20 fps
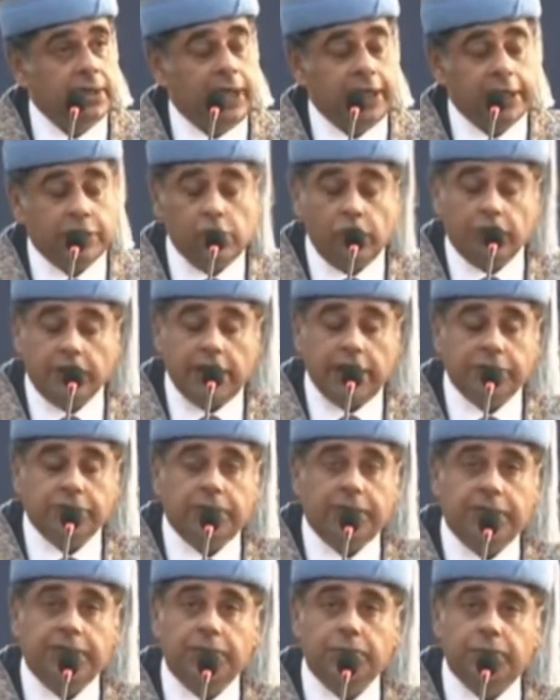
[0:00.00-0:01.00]
I
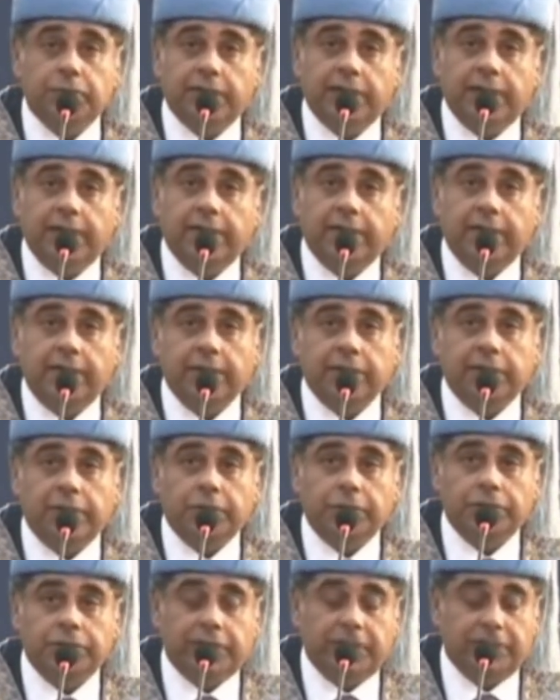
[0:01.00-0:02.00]
congratulate you again.
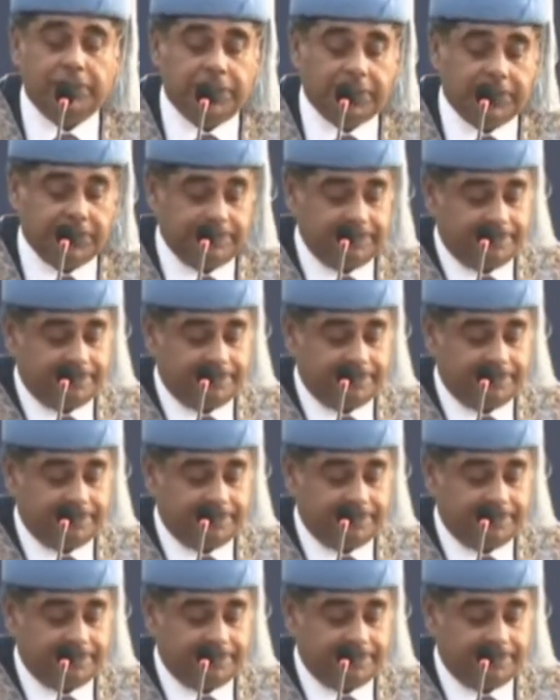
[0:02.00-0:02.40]
Thank you very much.